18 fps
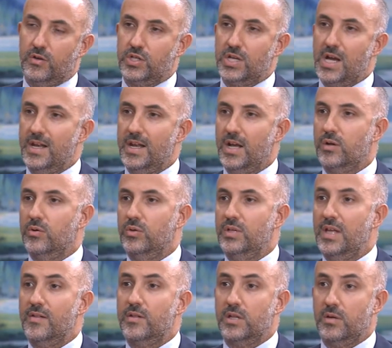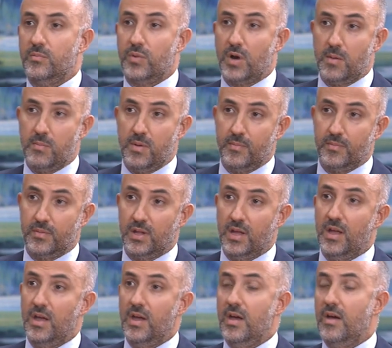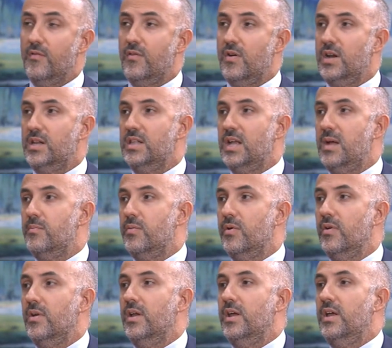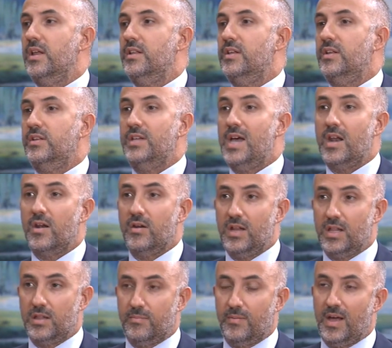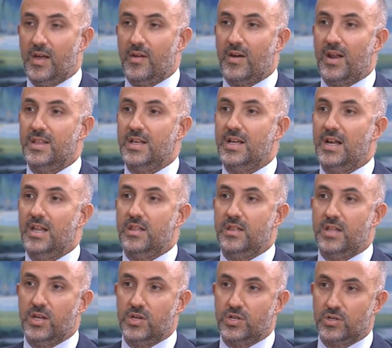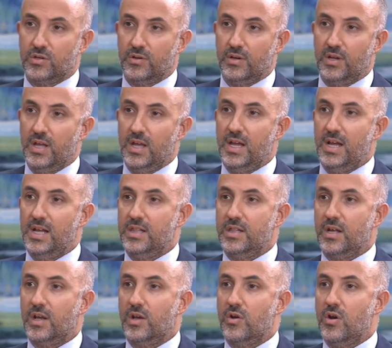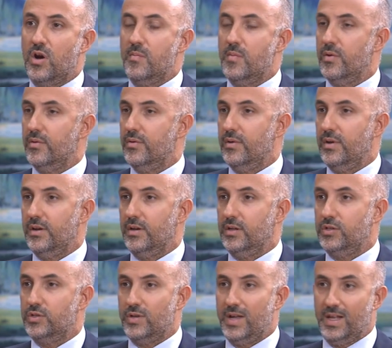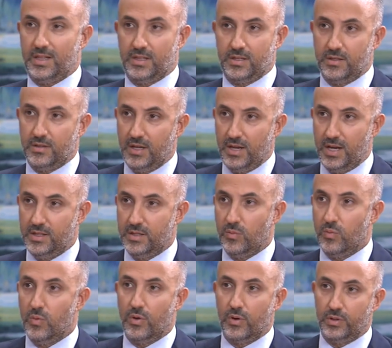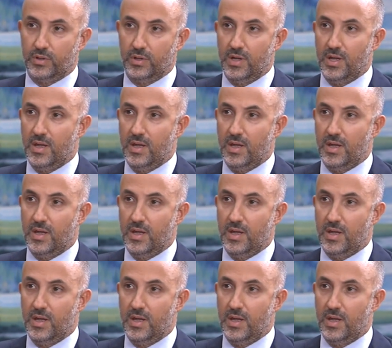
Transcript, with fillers: China could have some problems. For example, the terrorism and radicalization is a common threat in the world,